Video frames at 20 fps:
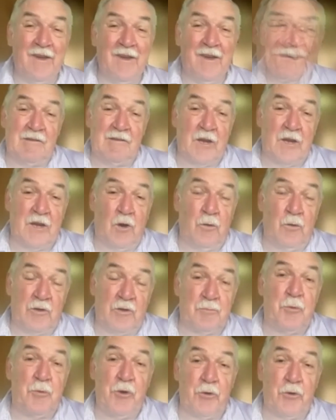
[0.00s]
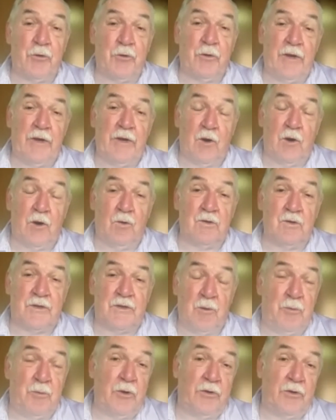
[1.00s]
So it purely goes
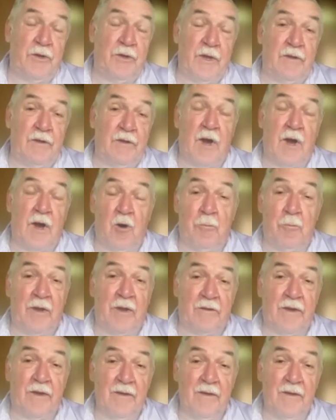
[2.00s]
to build the endowment,